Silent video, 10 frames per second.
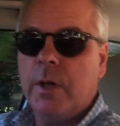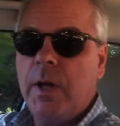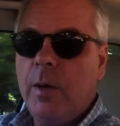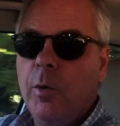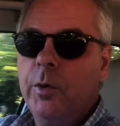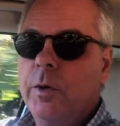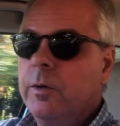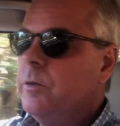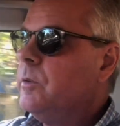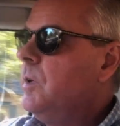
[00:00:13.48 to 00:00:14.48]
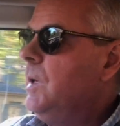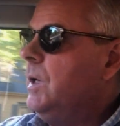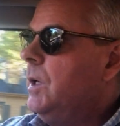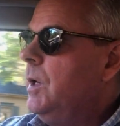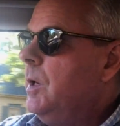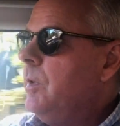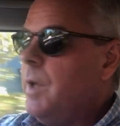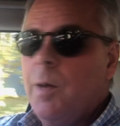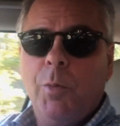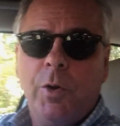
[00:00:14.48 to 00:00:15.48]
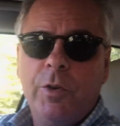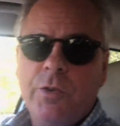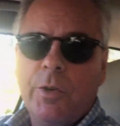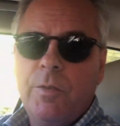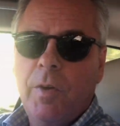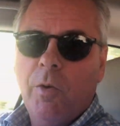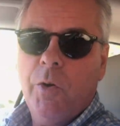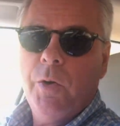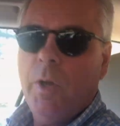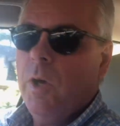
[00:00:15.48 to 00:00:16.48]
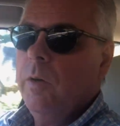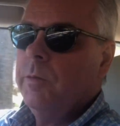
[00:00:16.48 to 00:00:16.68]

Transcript: neighborhoods that I'm pretty sure you've never heard of.